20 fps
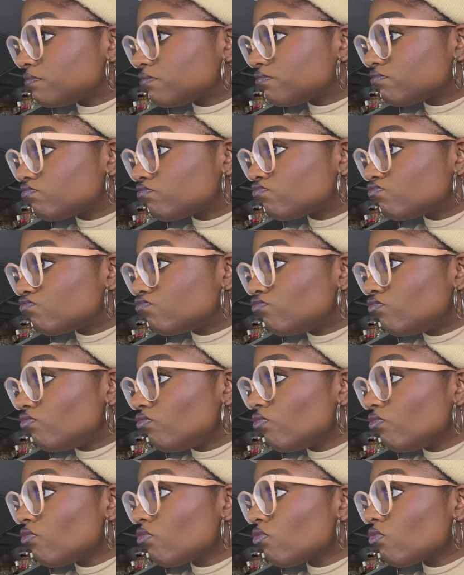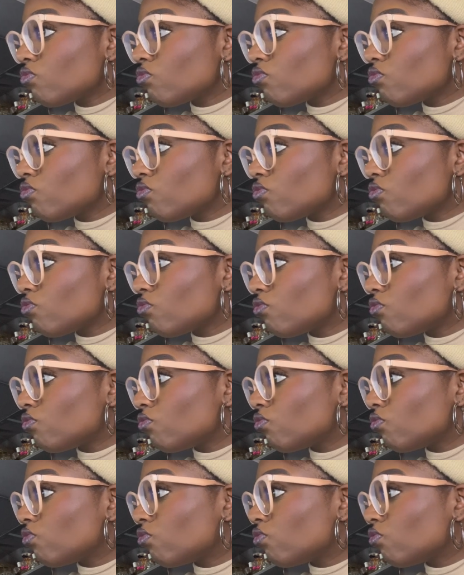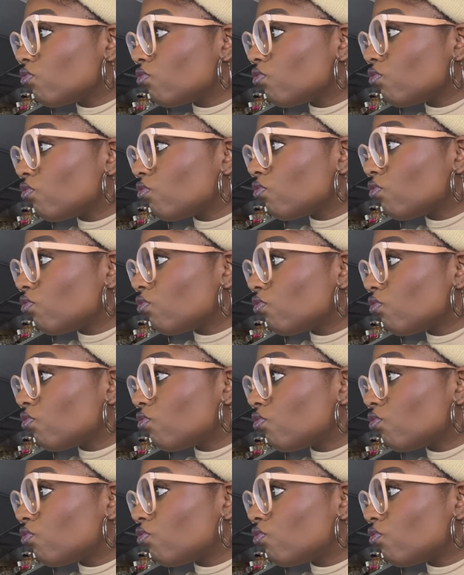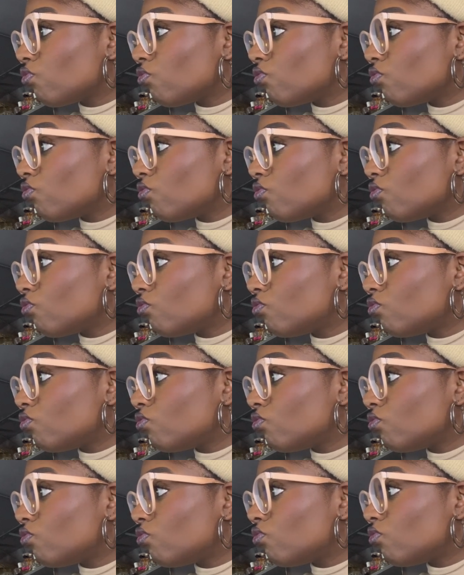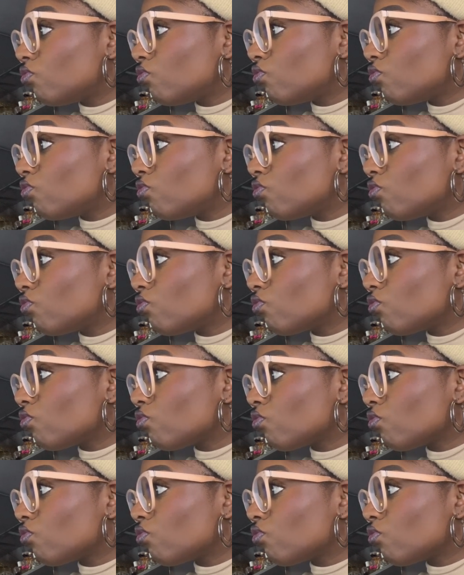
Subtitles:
(silence)